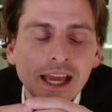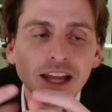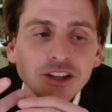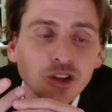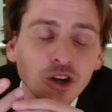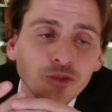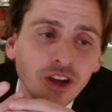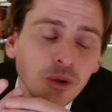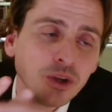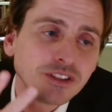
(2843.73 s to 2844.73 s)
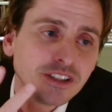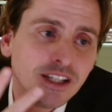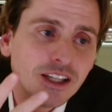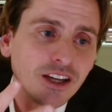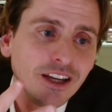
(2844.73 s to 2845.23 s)
And the third thing we
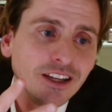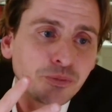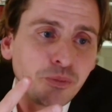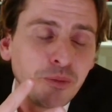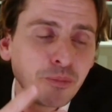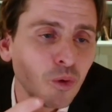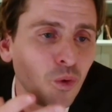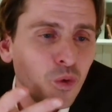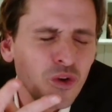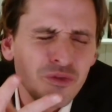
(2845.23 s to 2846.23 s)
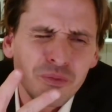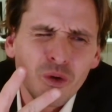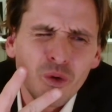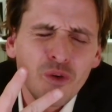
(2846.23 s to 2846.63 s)
see is people who've